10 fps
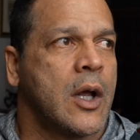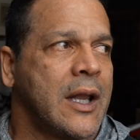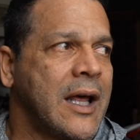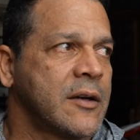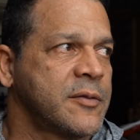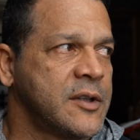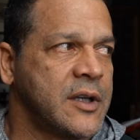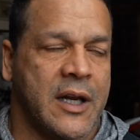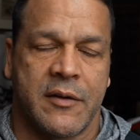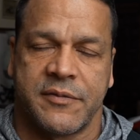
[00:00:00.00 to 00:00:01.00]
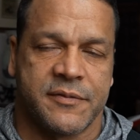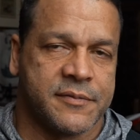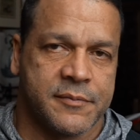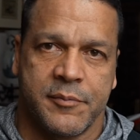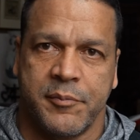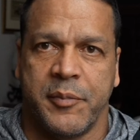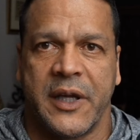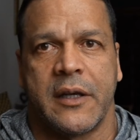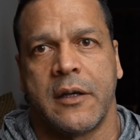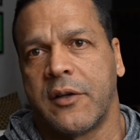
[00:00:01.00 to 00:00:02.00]
And I've
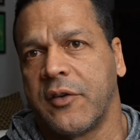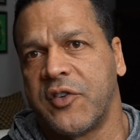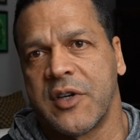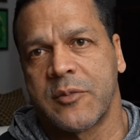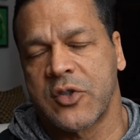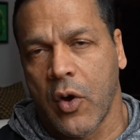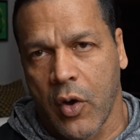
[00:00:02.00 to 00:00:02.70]
been to gyms